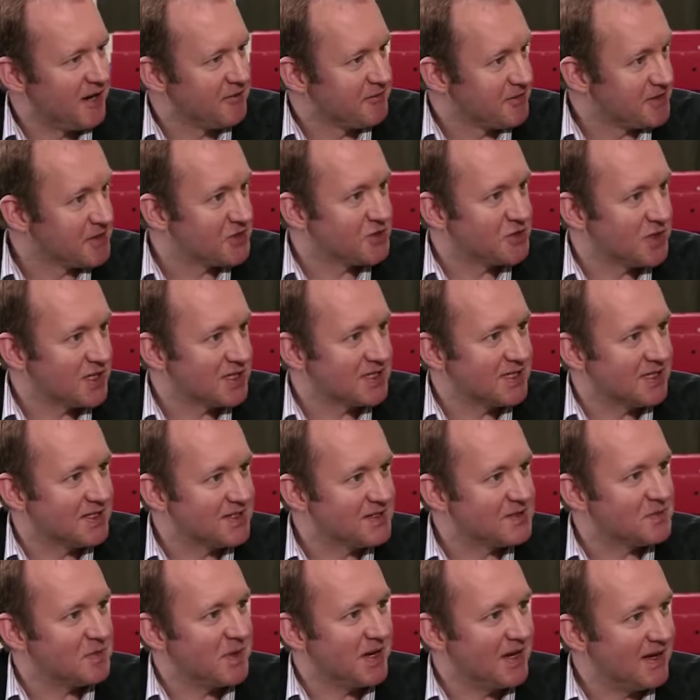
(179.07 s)
a restricted
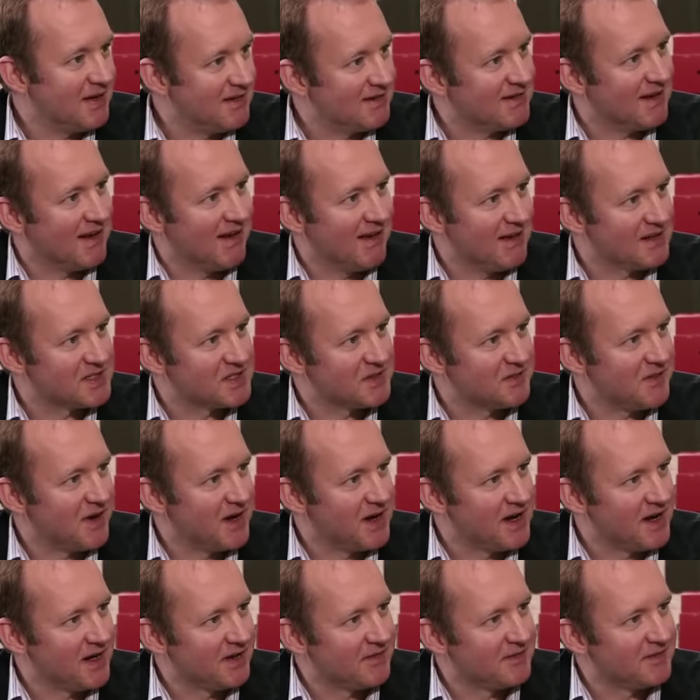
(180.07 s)
speed Class
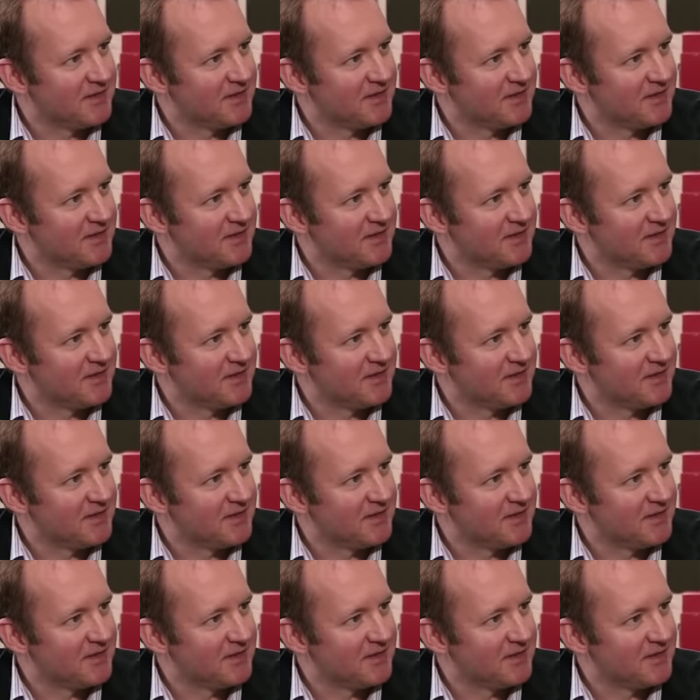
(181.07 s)
5?